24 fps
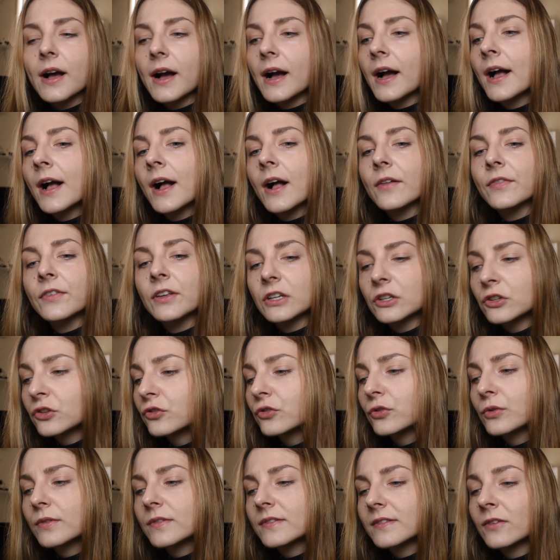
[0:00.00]
The
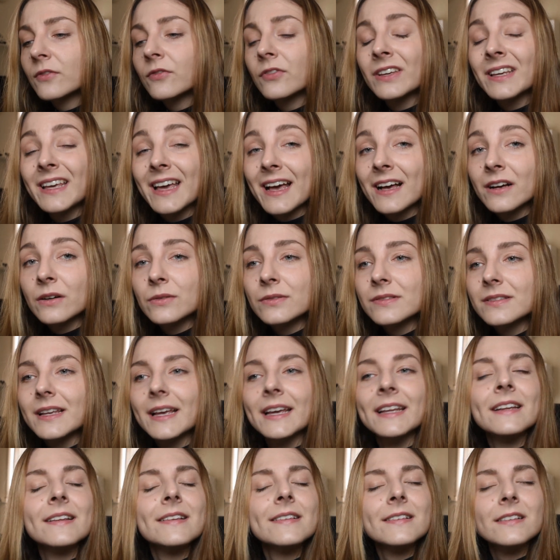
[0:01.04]
issue is something else.
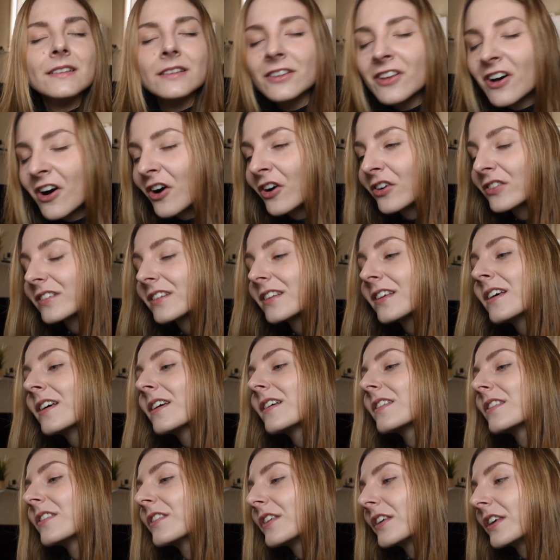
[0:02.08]
It is not
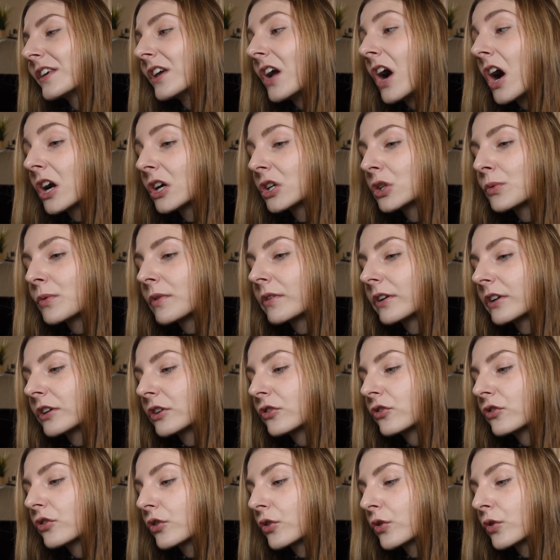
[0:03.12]
the hardware
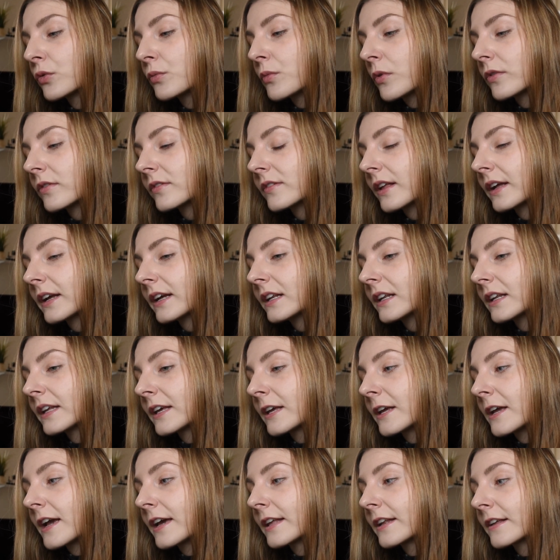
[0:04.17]
issue, most
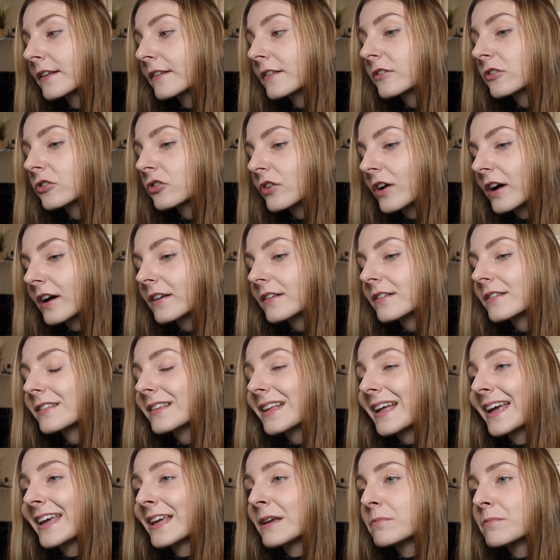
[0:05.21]
likely. It is just
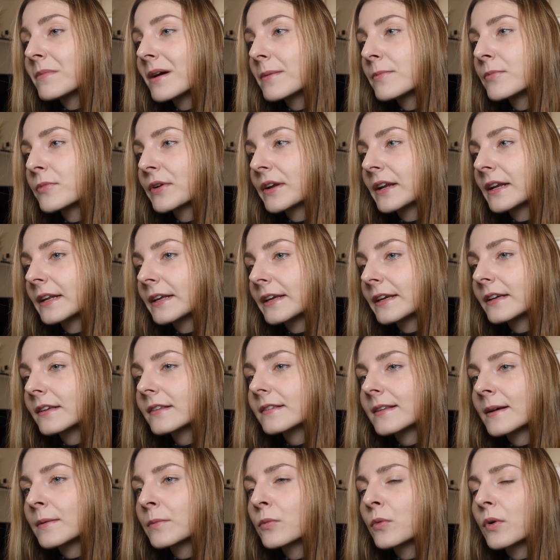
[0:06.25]
a memory leak
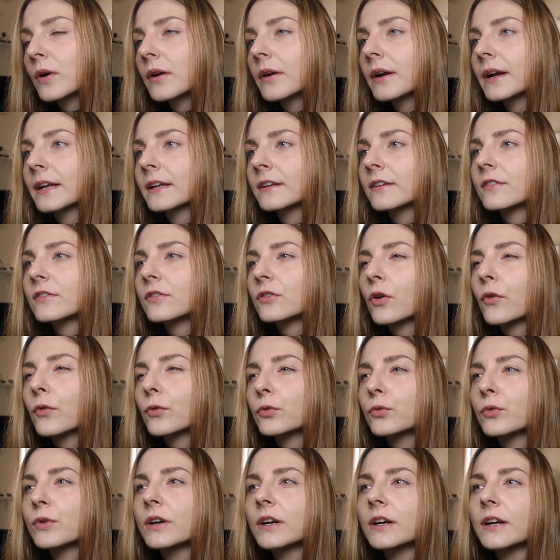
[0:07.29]
somewhere in the
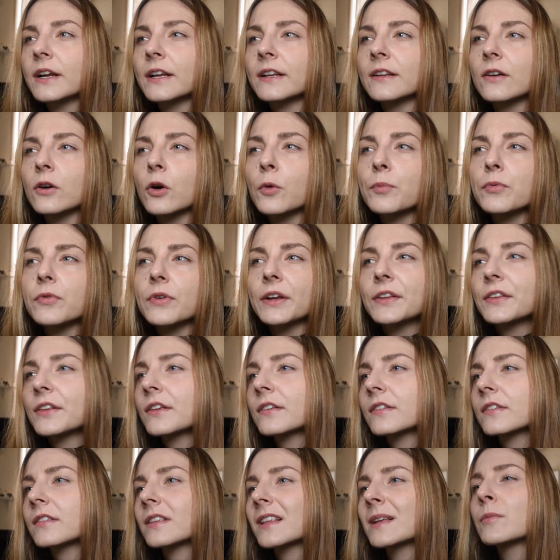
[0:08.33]
software, in the
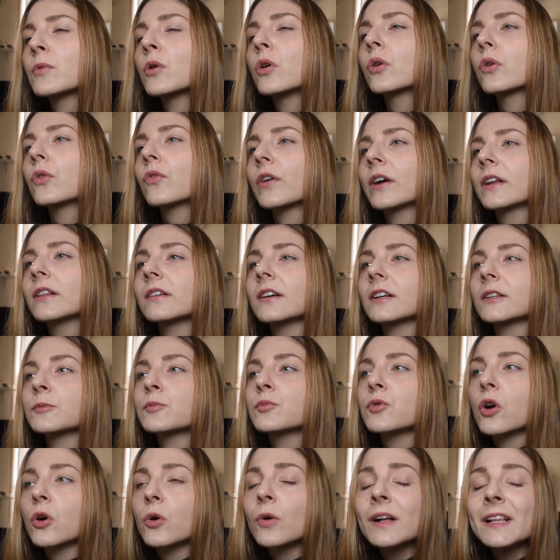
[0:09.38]
operating system or Final Cut
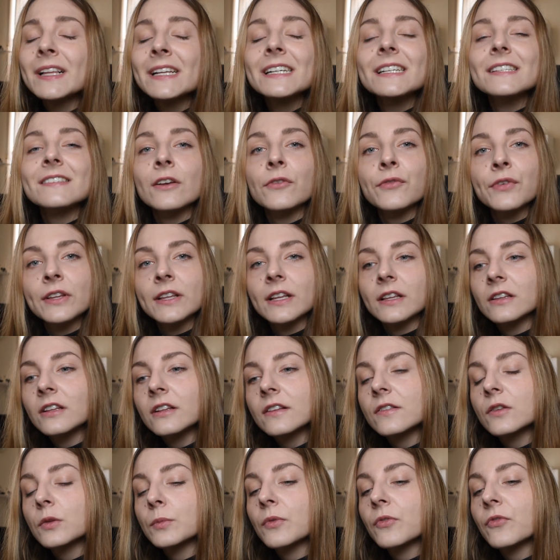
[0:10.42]
Pro, something that
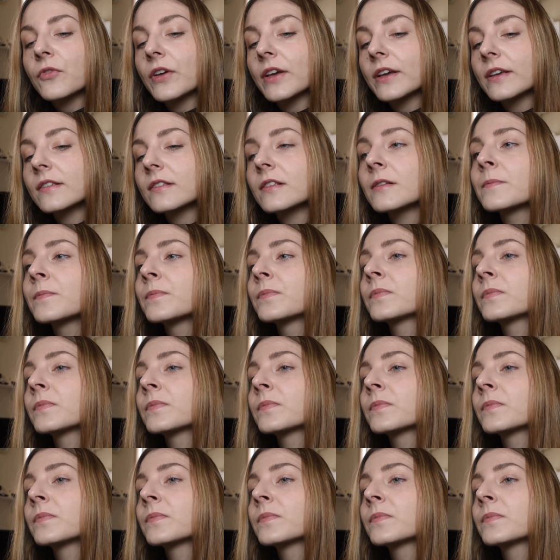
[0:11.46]
needs to be fixed,